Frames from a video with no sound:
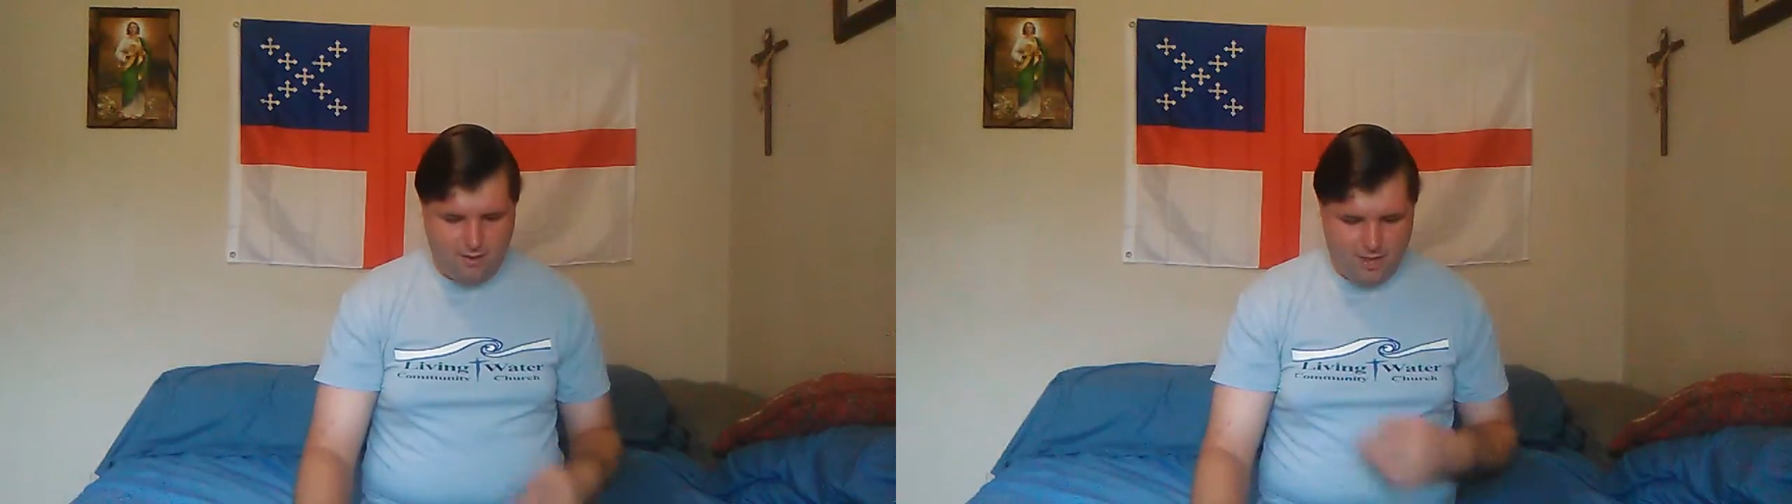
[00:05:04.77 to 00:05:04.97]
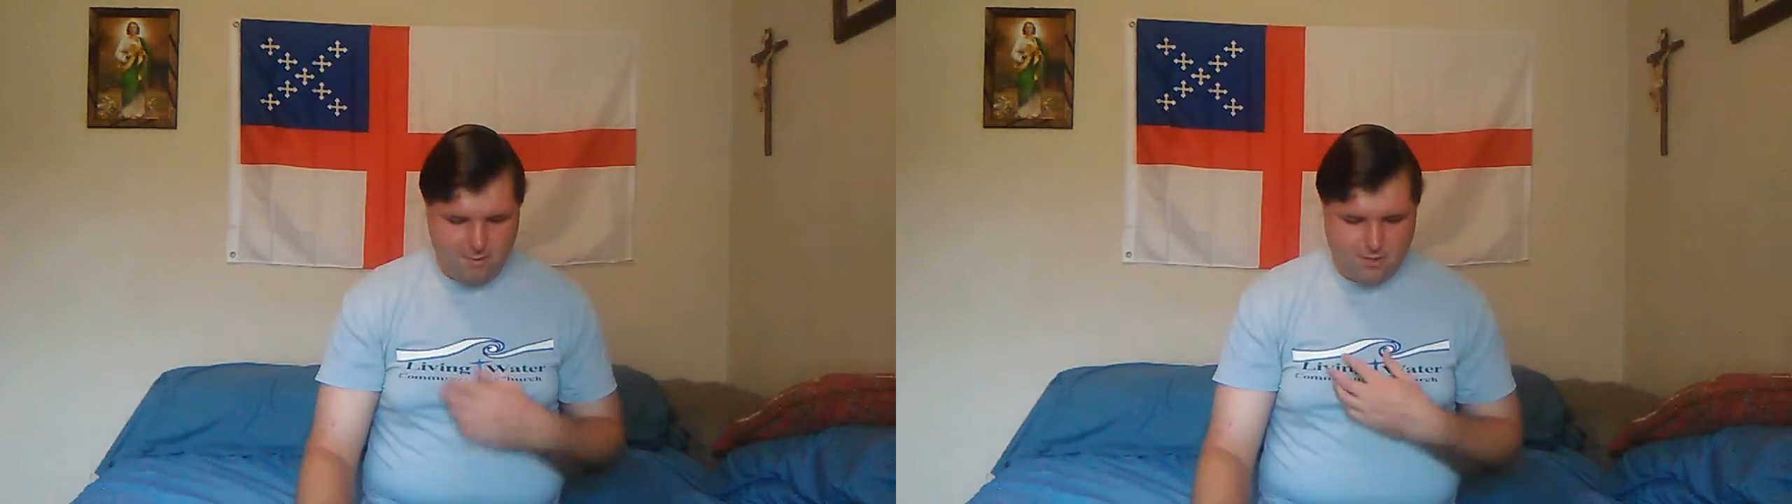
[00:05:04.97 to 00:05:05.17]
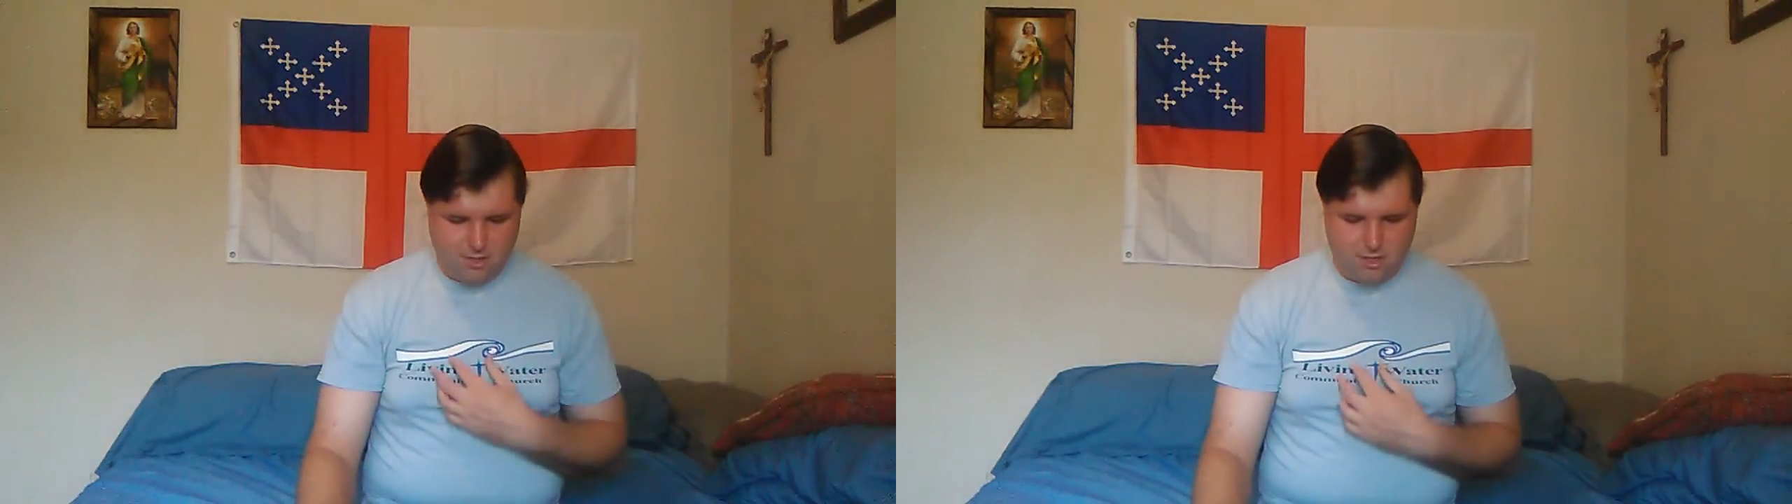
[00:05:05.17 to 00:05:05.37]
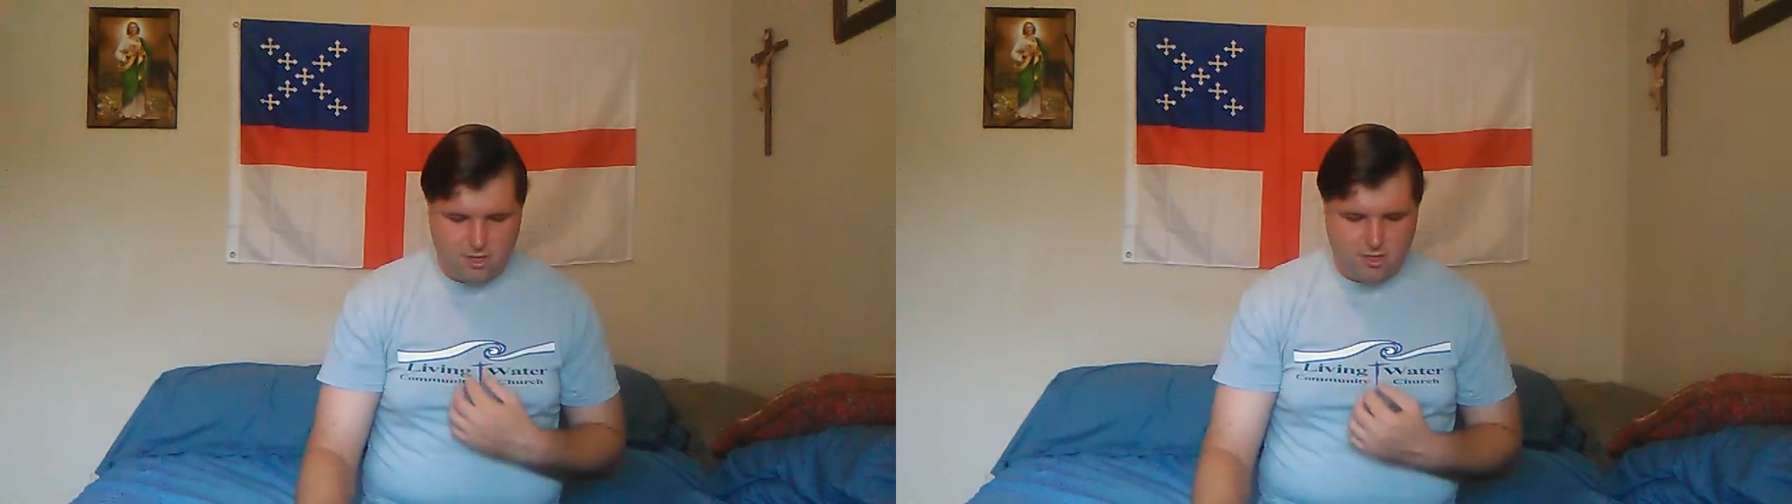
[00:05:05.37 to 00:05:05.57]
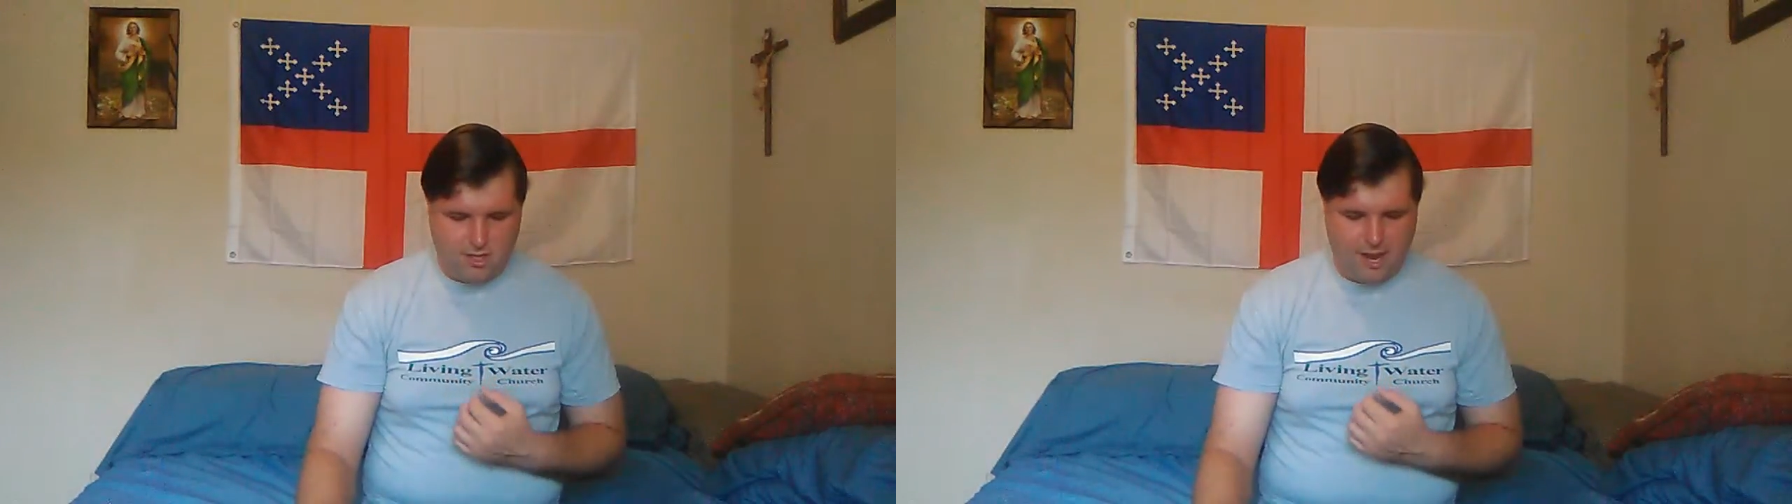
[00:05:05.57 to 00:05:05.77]
it was the
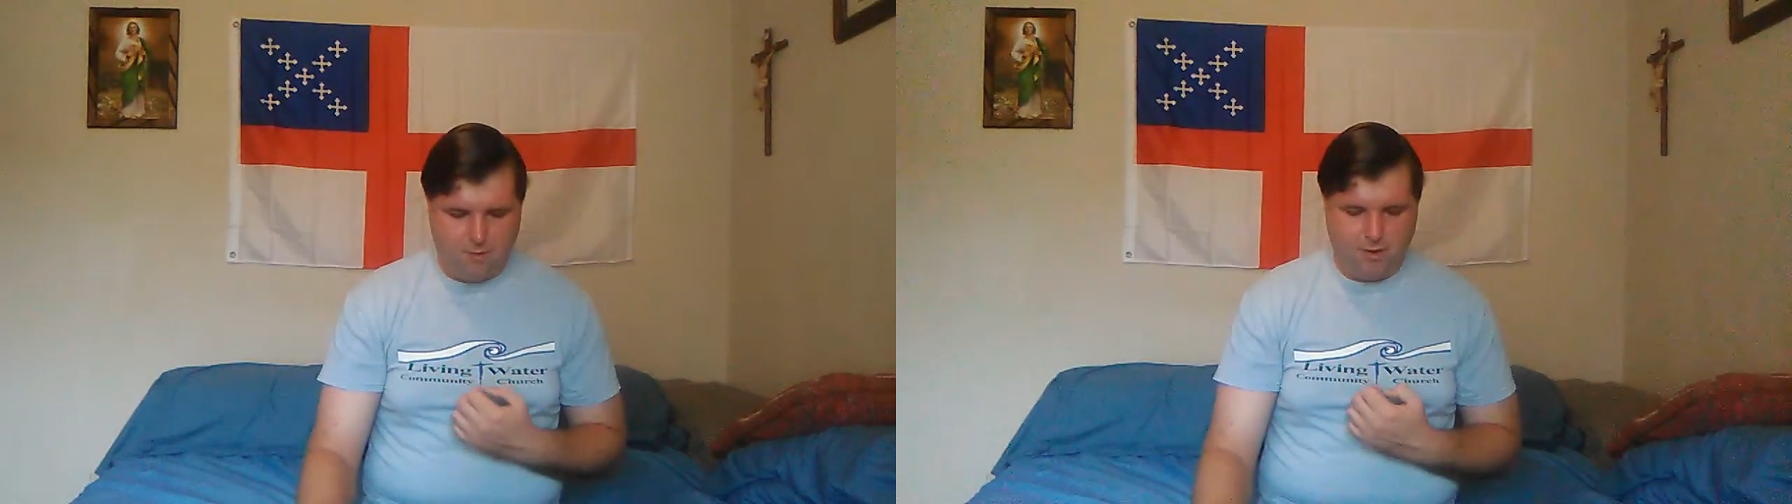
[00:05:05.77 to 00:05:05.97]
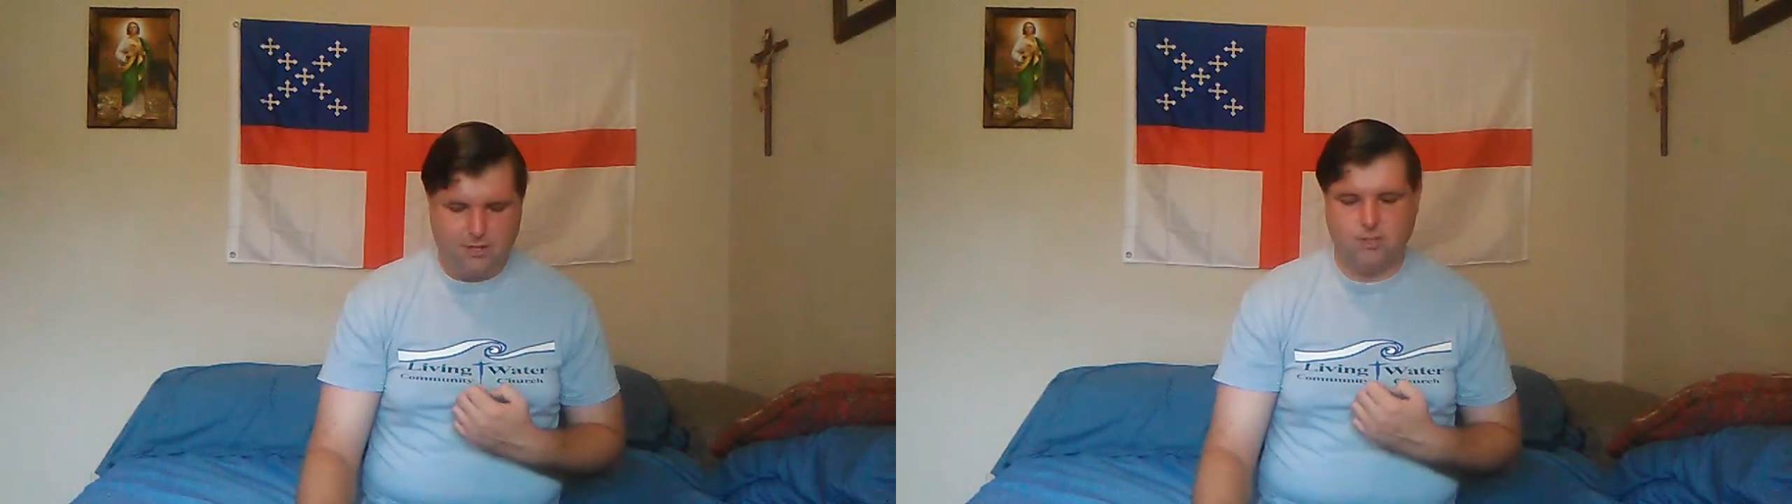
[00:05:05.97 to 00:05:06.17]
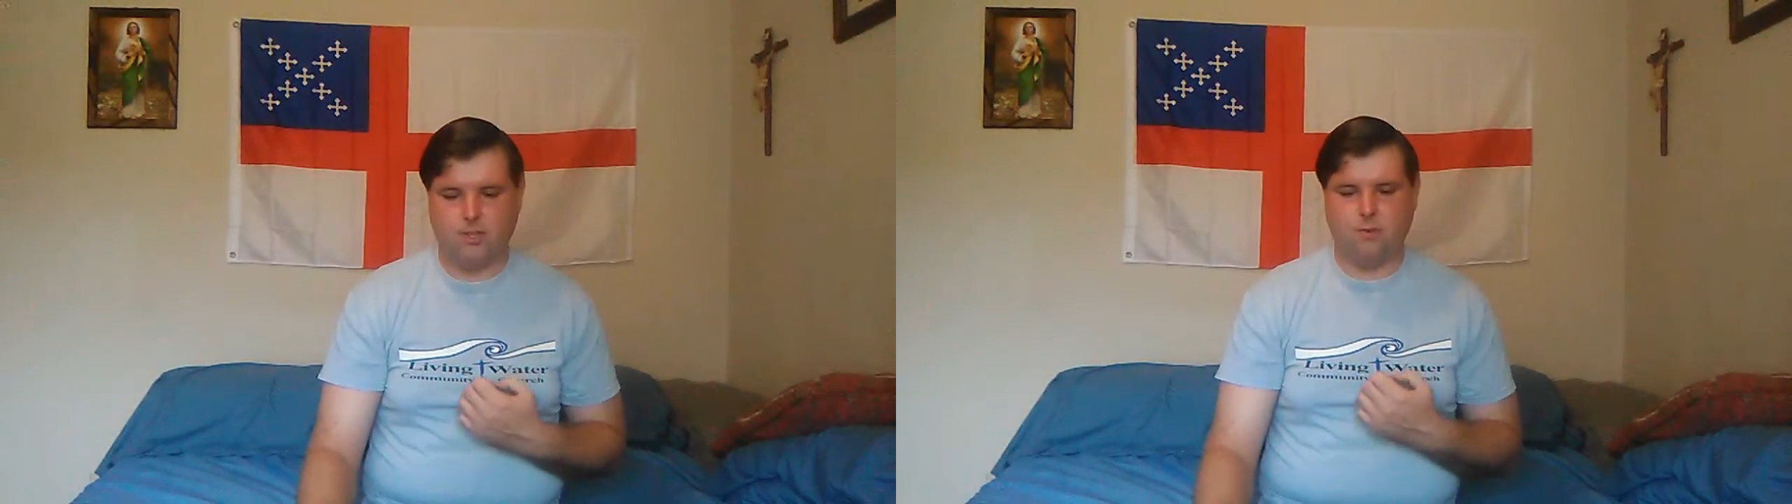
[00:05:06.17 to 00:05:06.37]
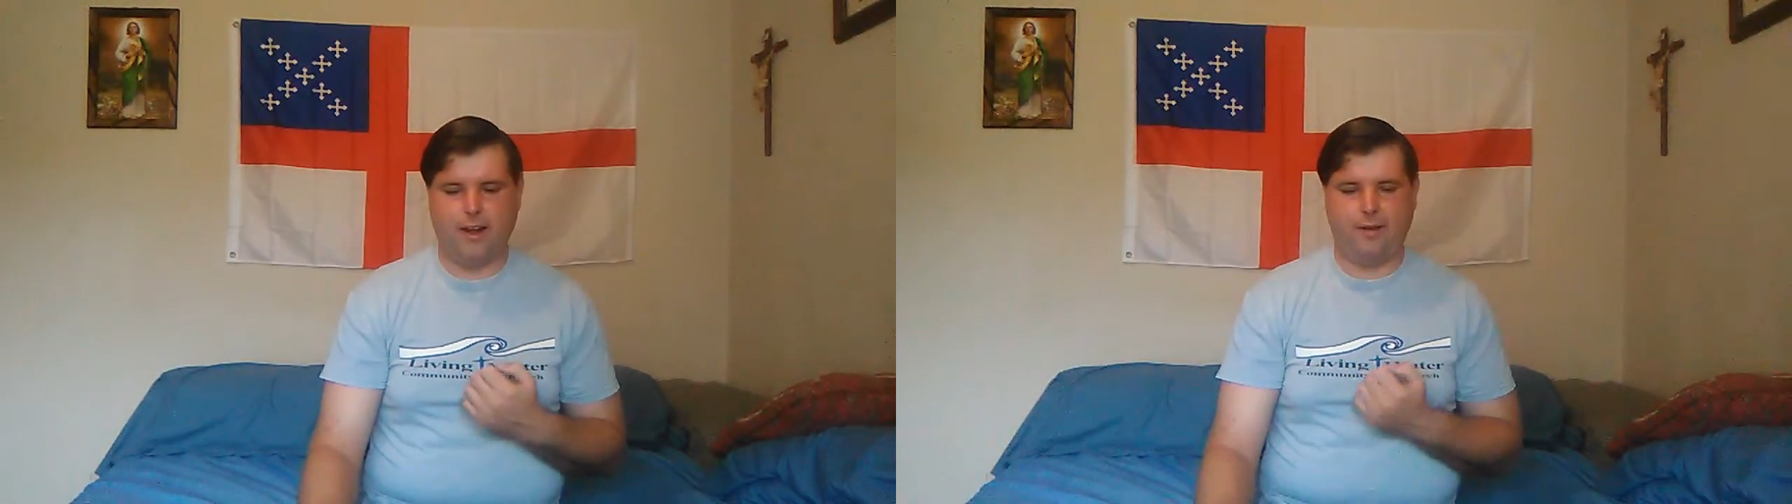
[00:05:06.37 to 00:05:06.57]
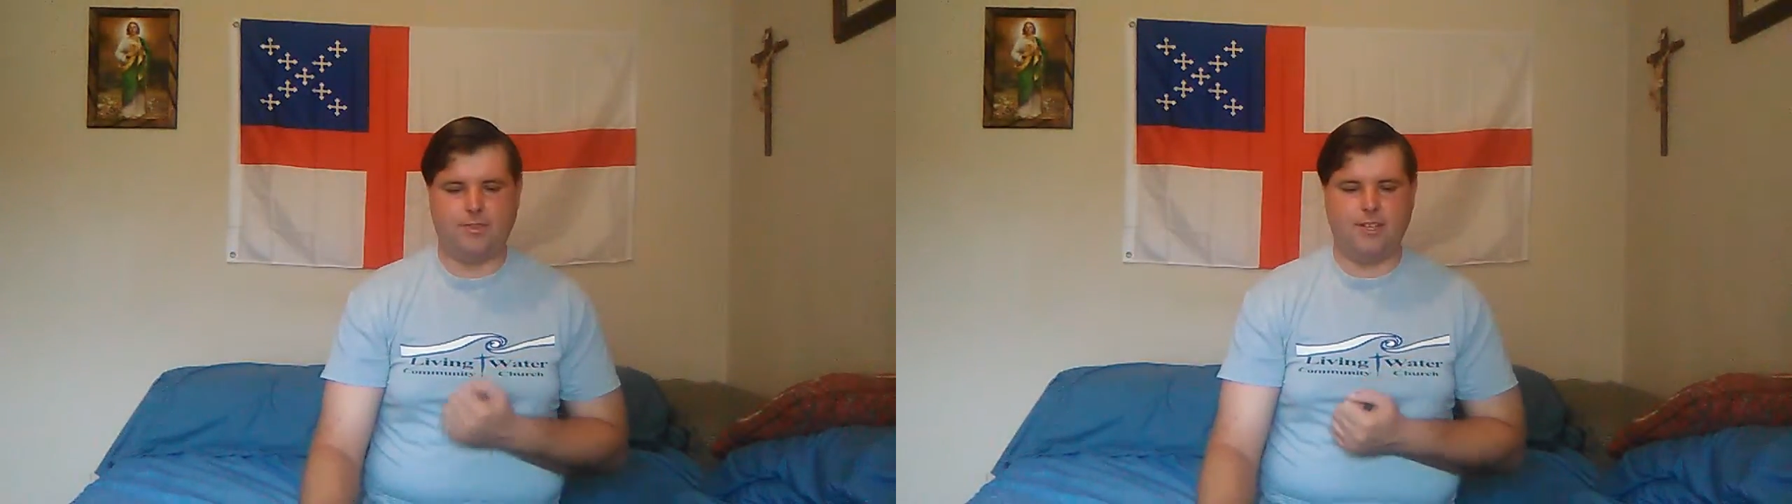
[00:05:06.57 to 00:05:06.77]
church that I went to when
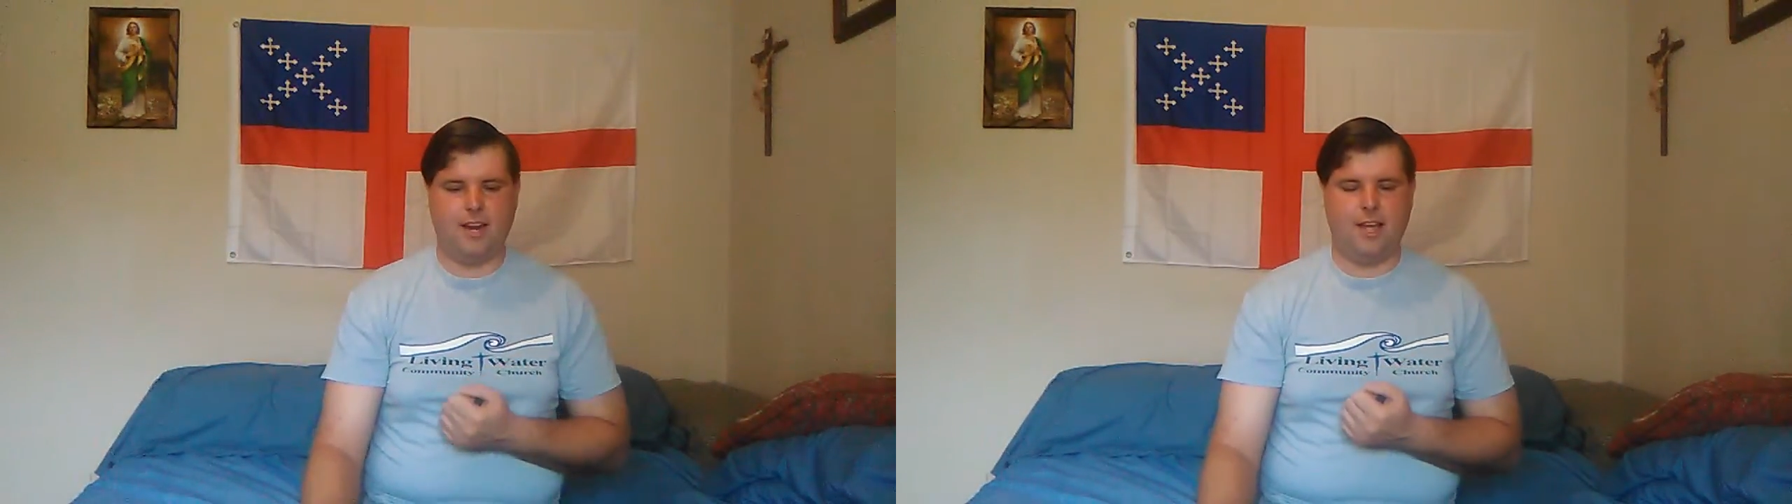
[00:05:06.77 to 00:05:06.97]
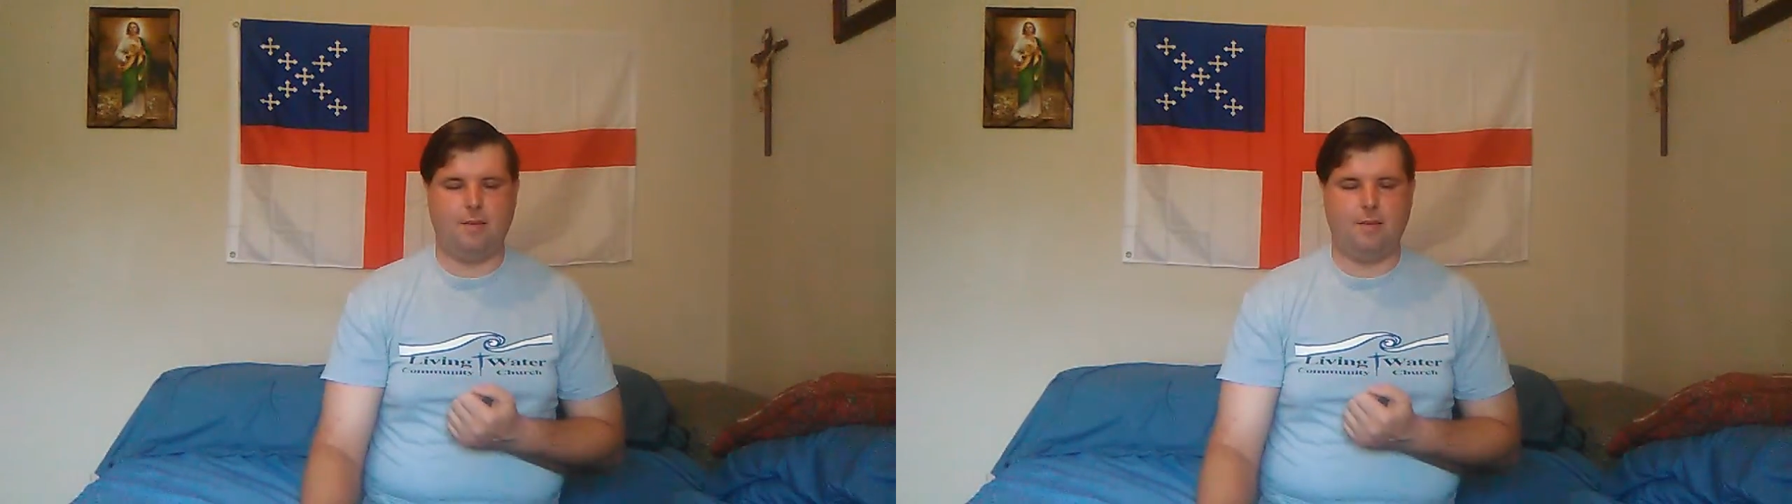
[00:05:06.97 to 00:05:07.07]
I was in